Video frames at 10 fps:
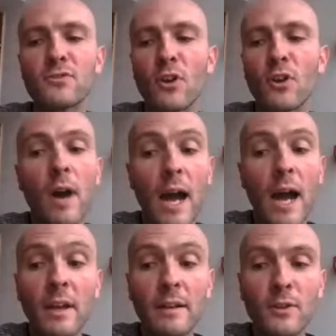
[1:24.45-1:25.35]
So
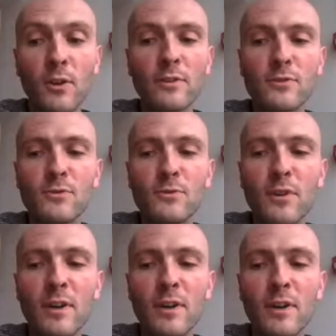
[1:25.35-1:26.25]
I'm not going
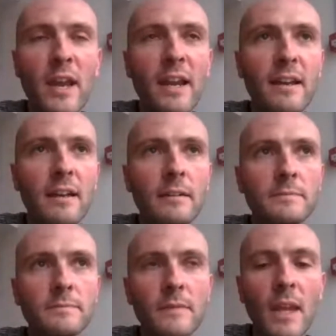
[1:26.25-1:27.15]
to create
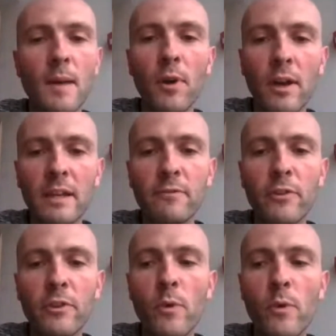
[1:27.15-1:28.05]
a
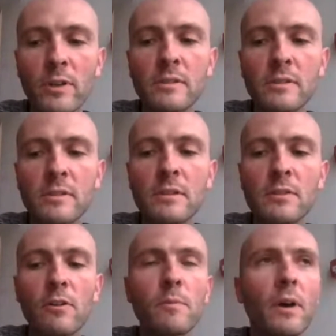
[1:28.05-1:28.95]
plugin for the
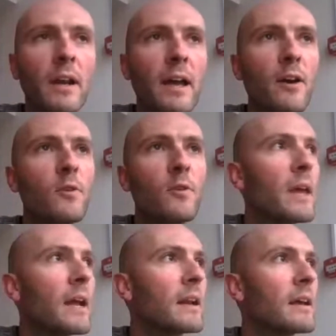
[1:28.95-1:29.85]
repository, but I hope
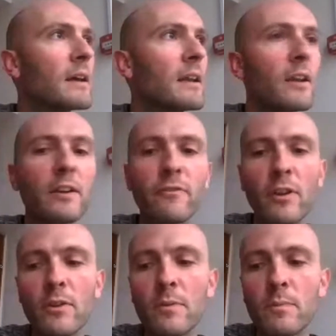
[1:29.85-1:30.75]
that a lot of
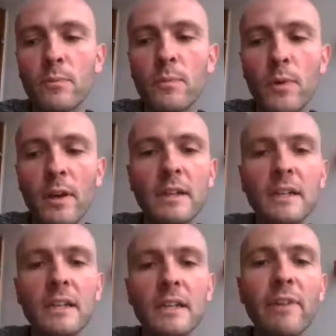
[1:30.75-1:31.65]
other
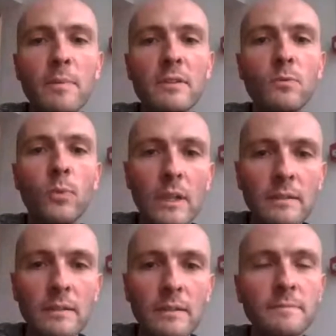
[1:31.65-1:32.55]
plugin developers
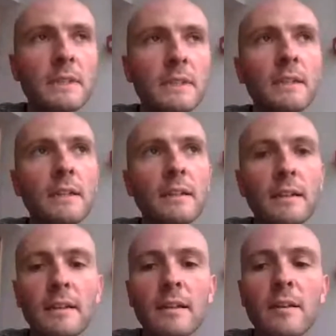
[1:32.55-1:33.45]
will
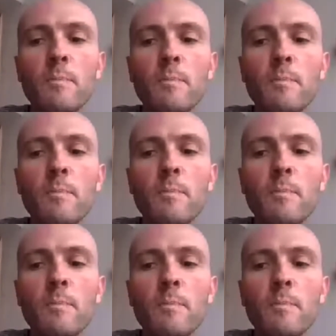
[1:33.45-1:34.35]

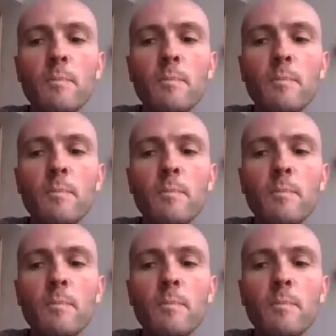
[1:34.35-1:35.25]
this
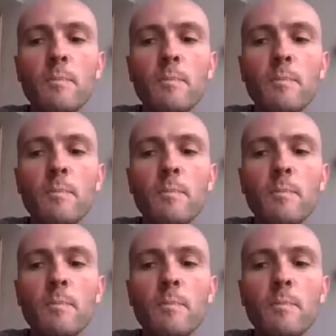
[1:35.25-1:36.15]
idea of
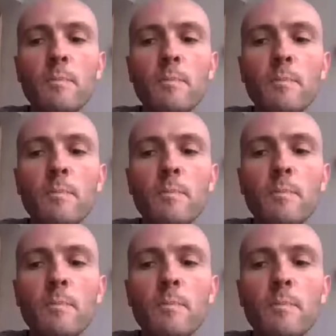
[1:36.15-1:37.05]
an
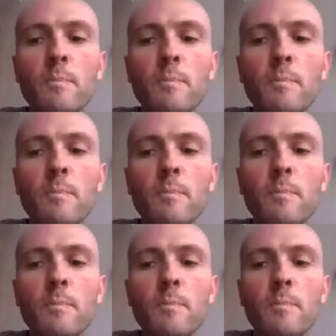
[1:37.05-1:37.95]
PHP object
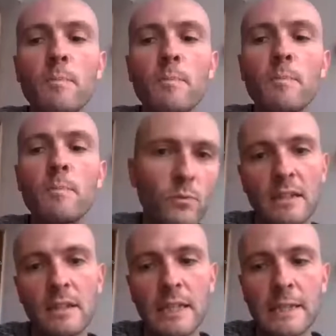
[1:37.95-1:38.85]
interface, which
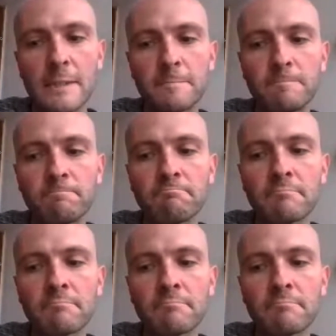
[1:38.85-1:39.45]
it actually is.